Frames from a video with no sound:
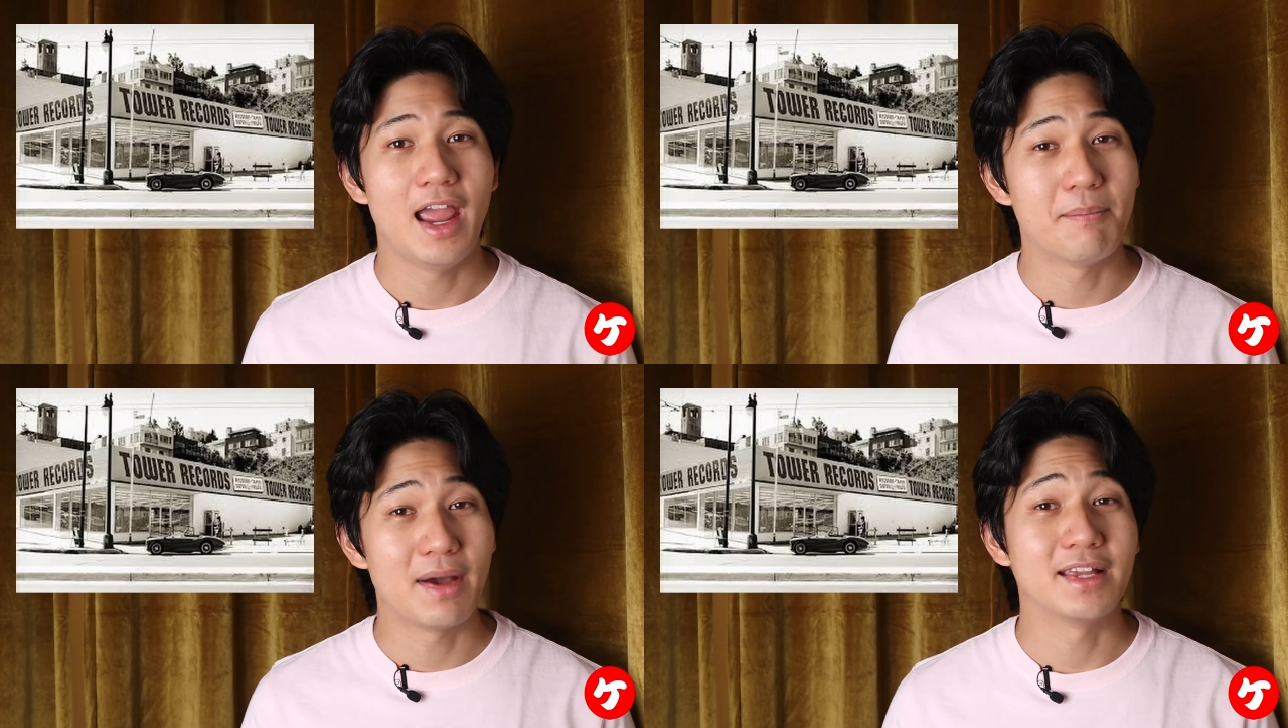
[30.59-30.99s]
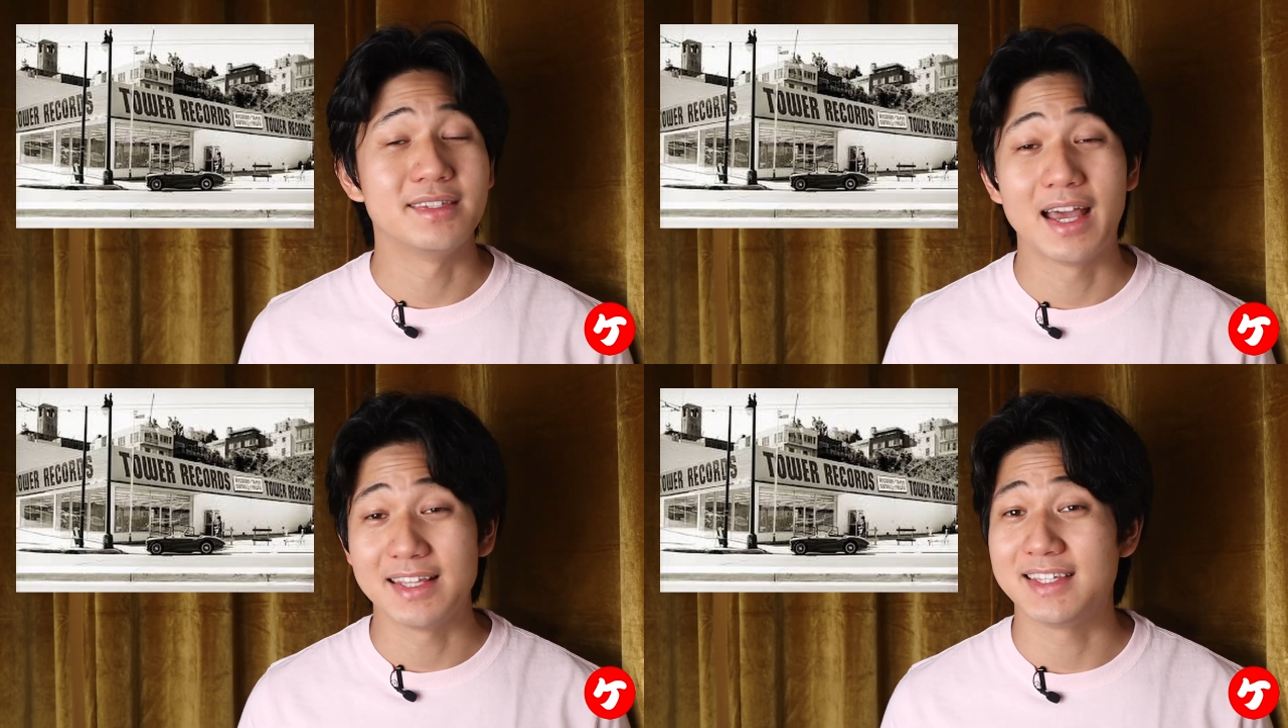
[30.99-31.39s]
And by
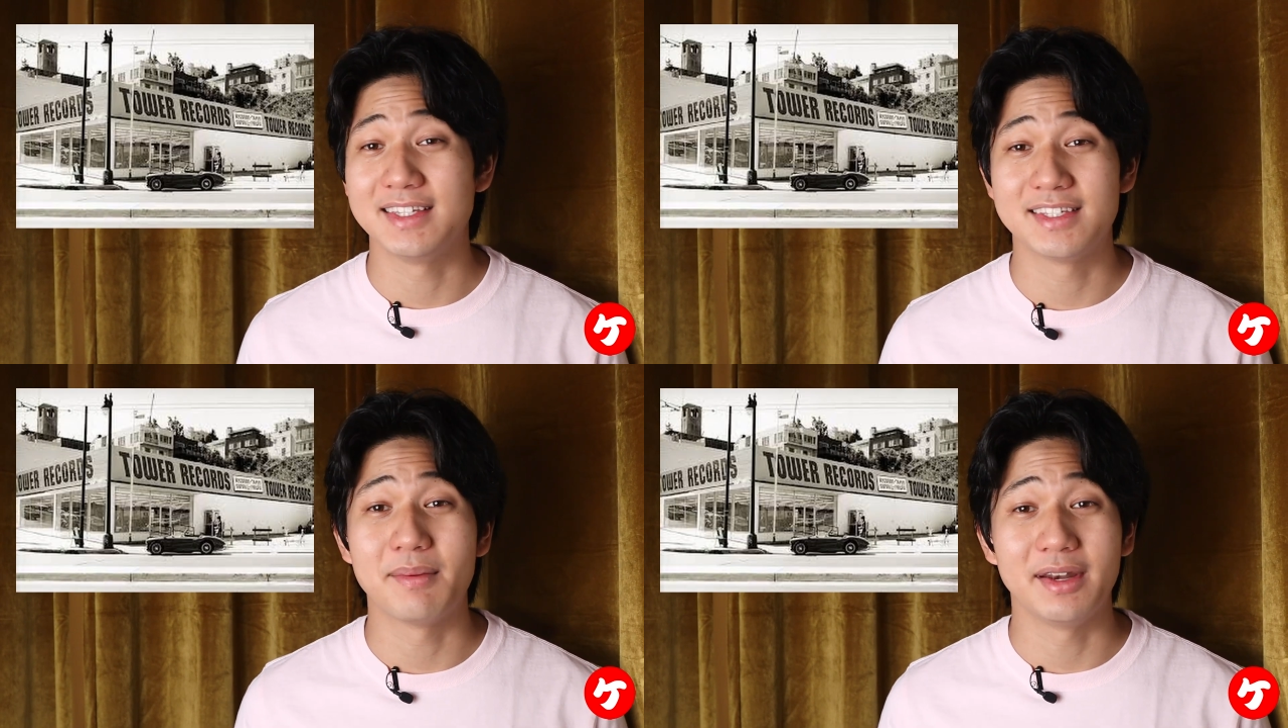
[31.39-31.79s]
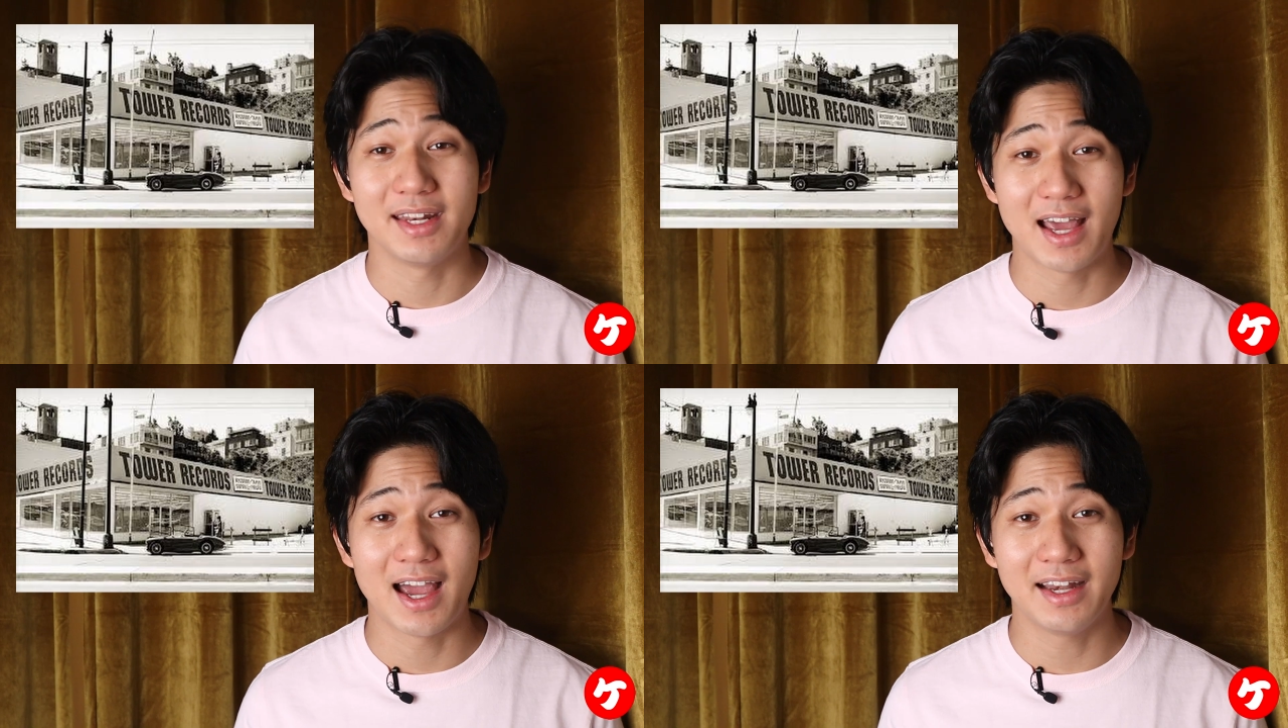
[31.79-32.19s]

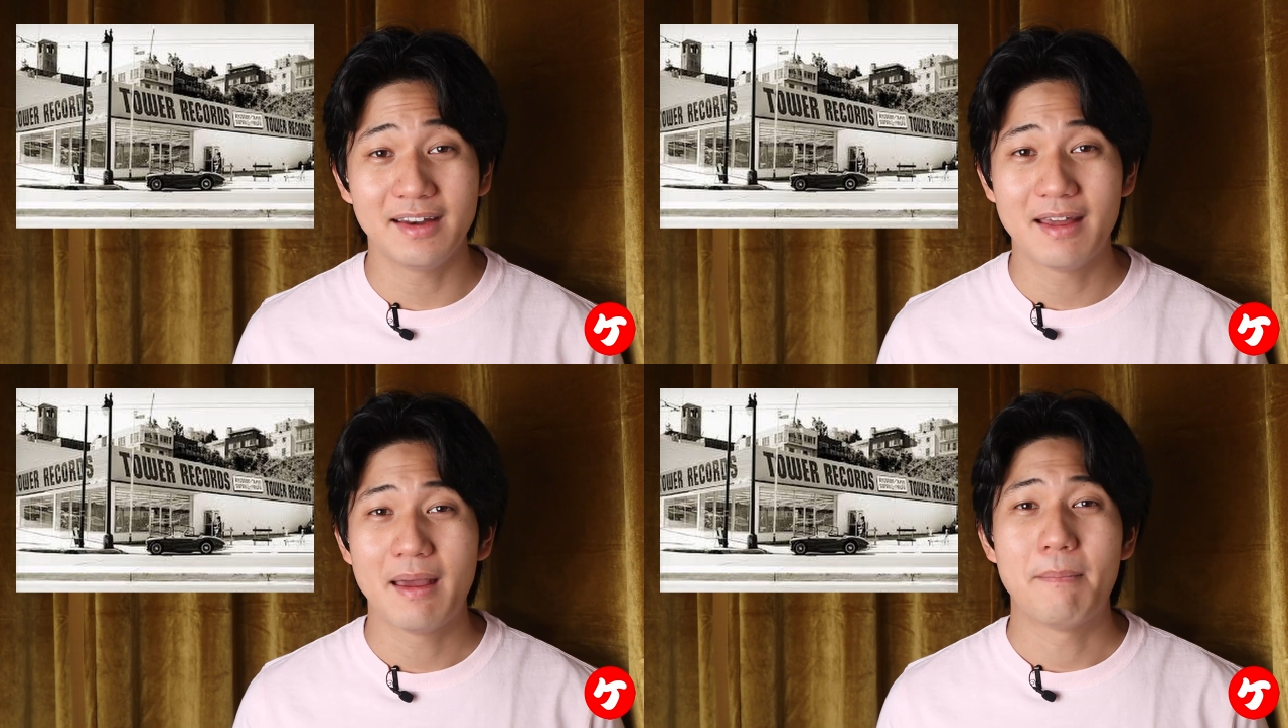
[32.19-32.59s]
1979,